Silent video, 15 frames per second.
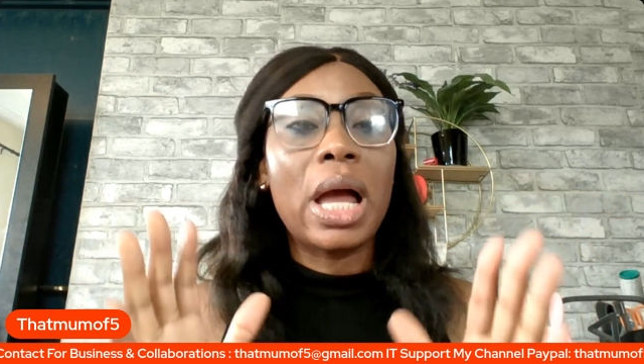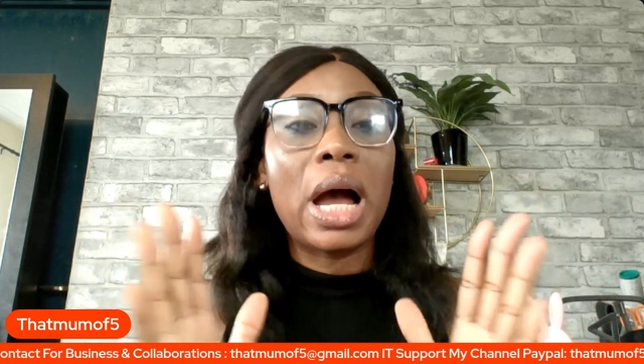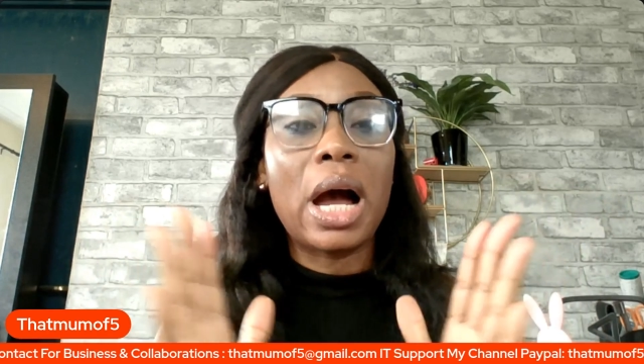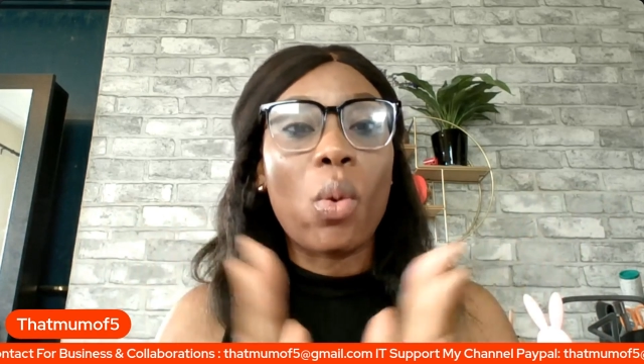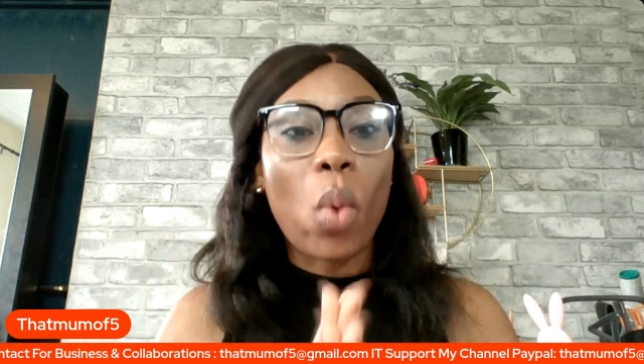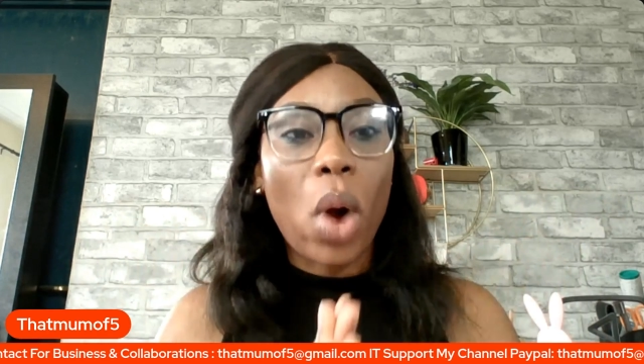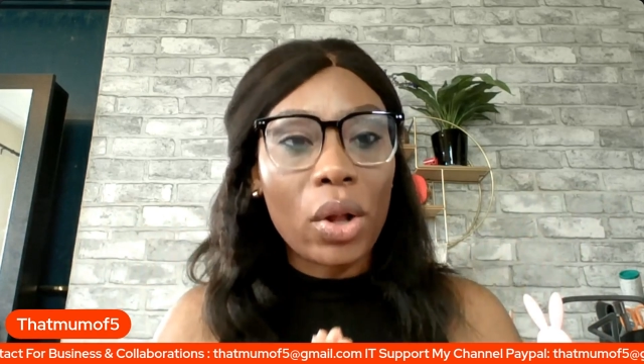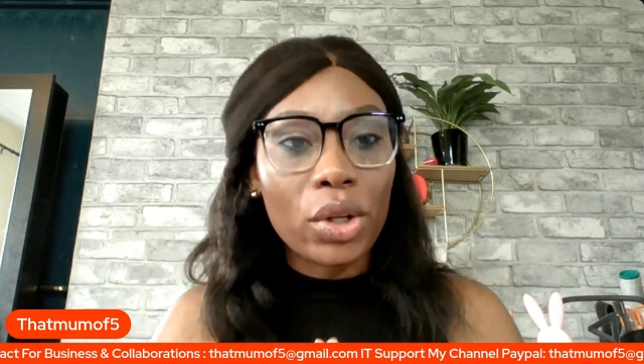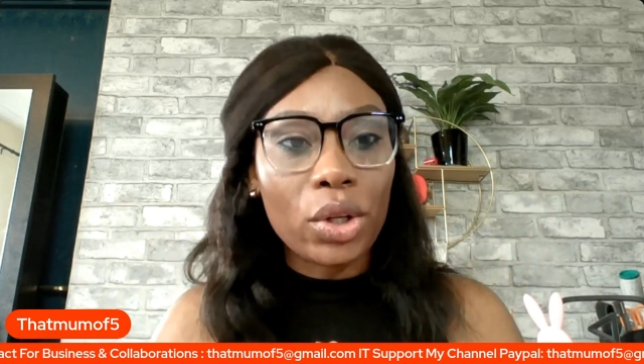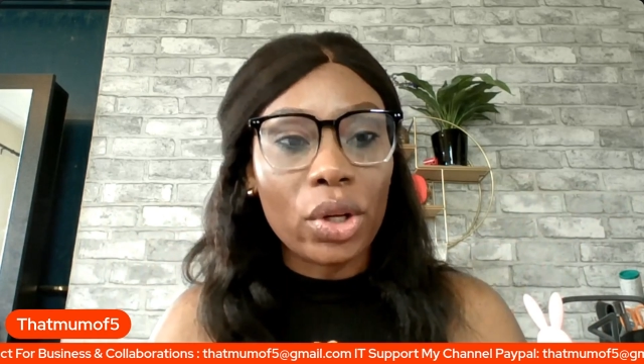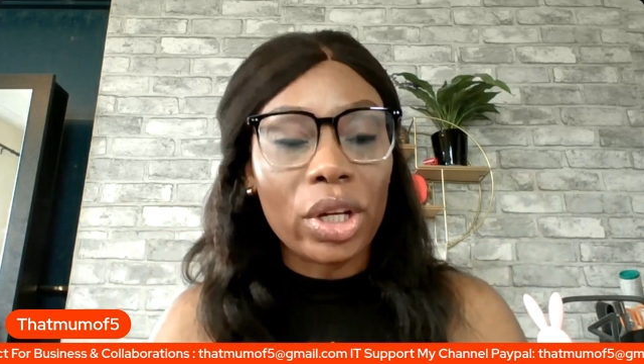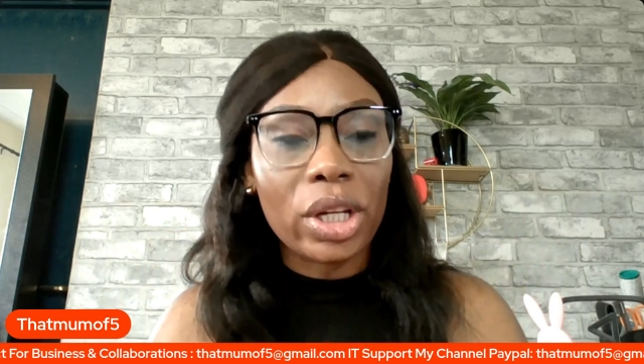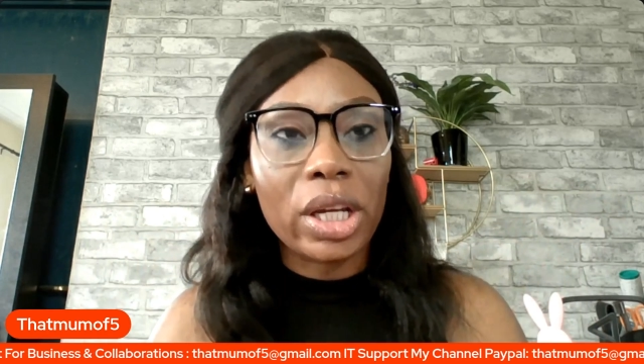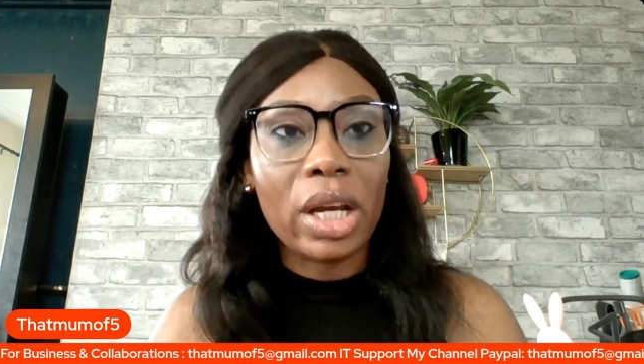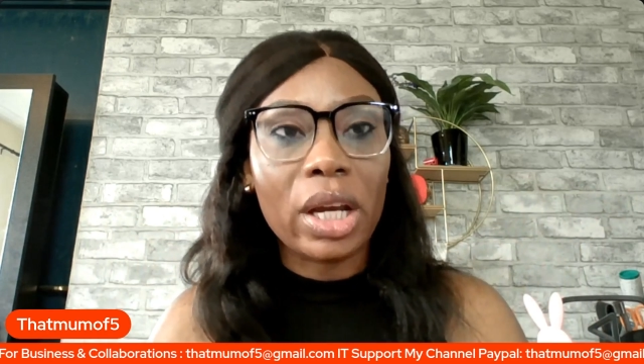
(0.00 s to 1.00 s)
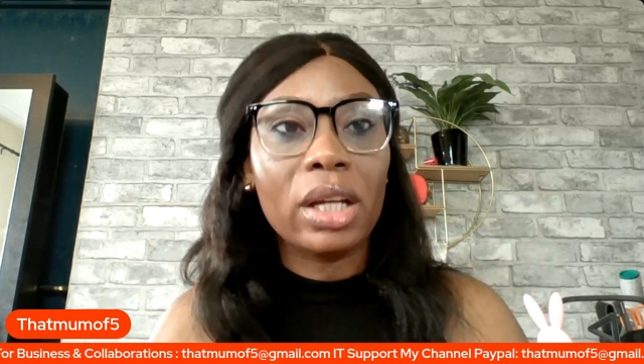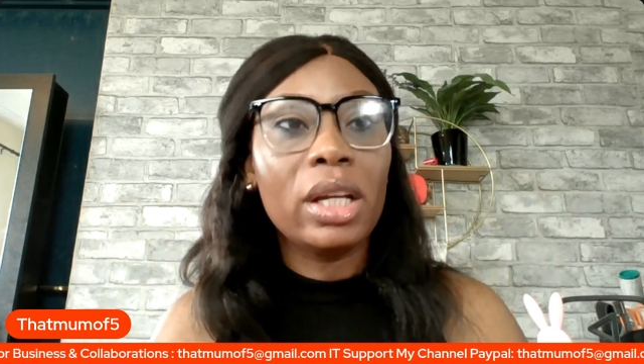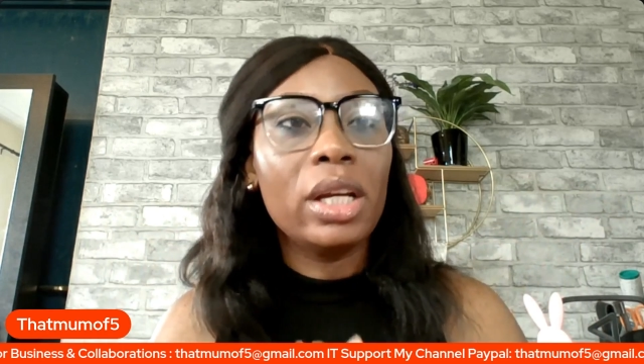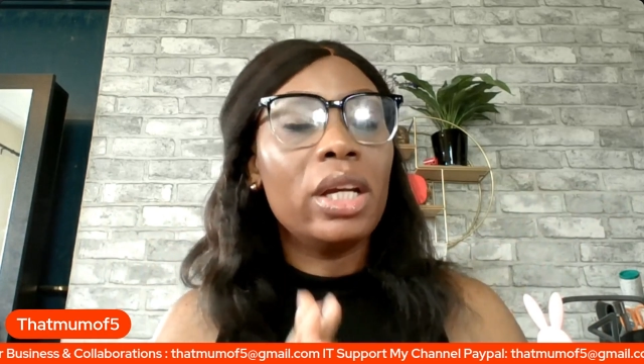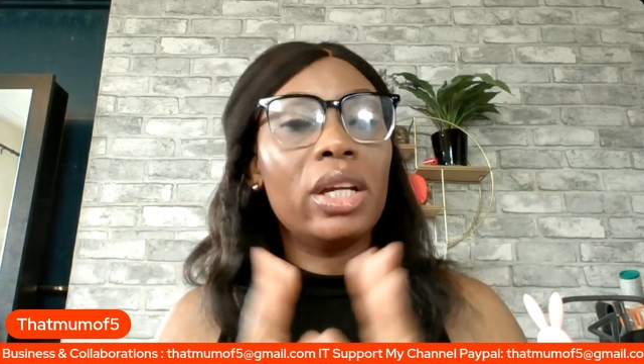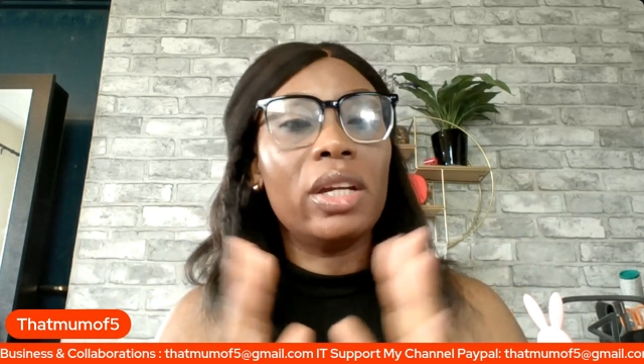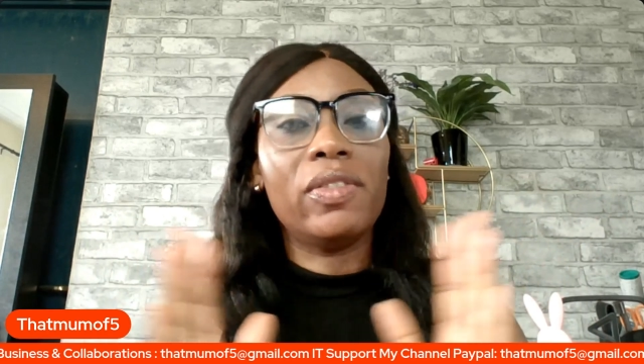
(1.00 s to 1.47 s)
And while you're here,
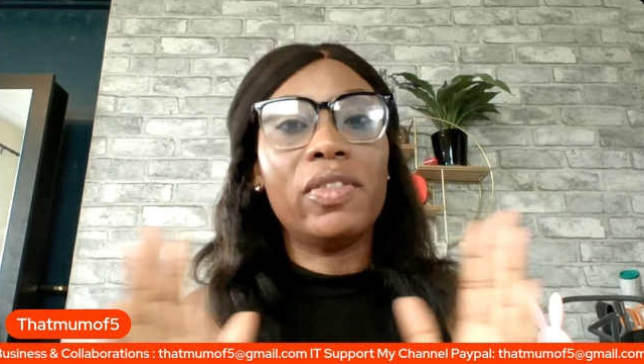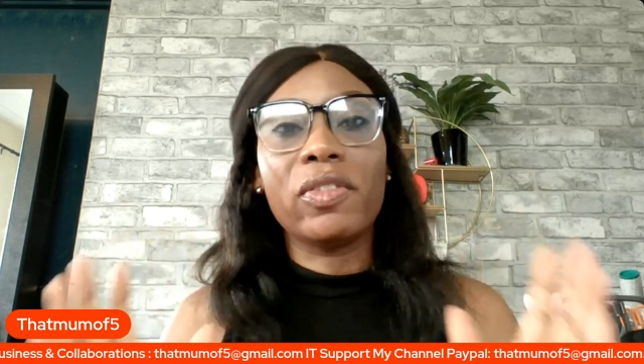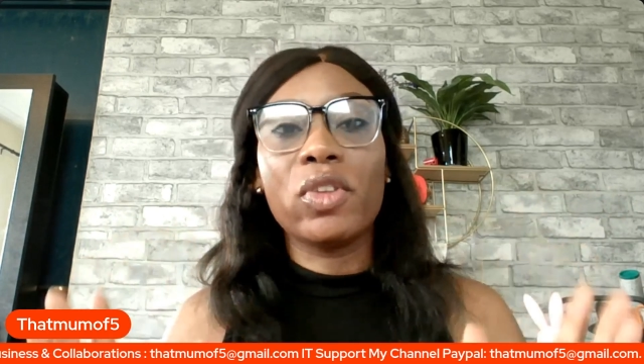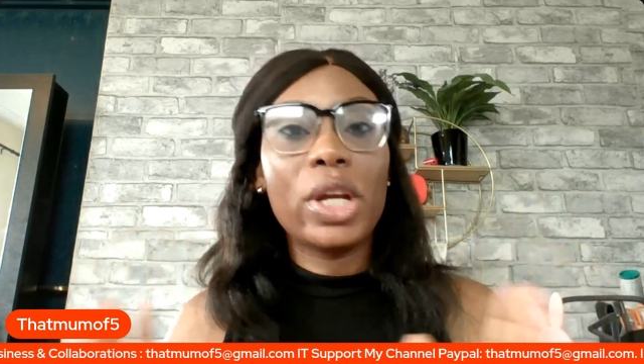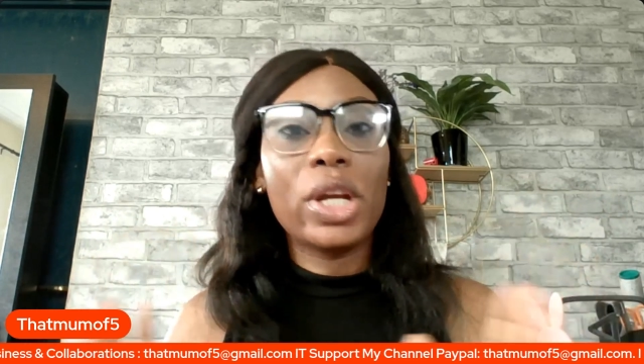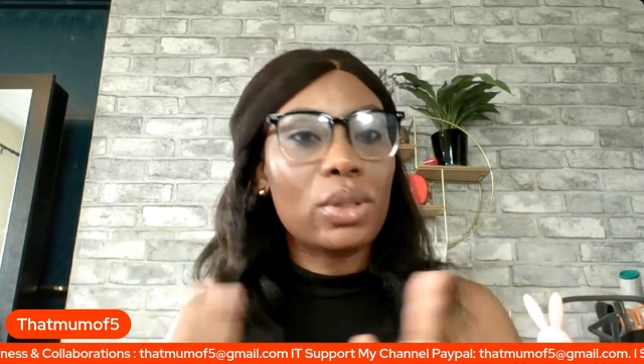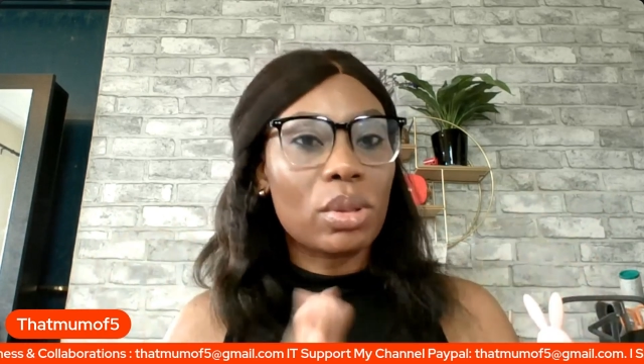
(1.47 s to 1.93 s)
if you've not yet